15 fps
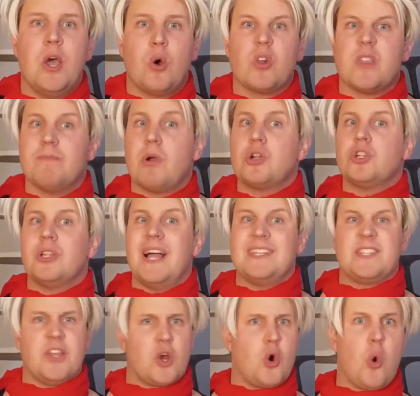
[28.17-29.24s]
or the marshal
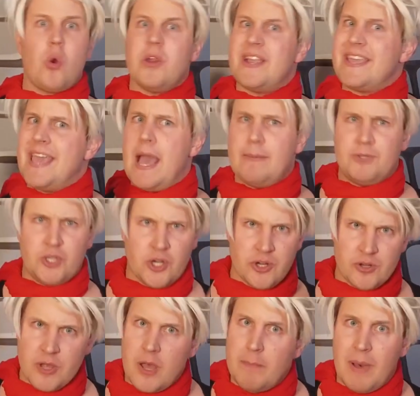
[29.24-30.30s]
has their quarry
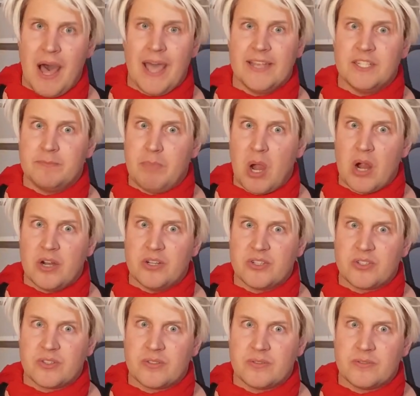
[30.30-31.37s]
captured behind
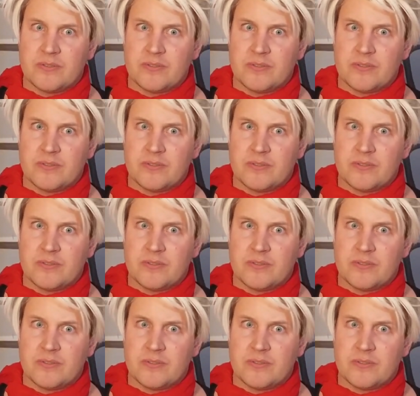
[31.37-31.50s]
bars.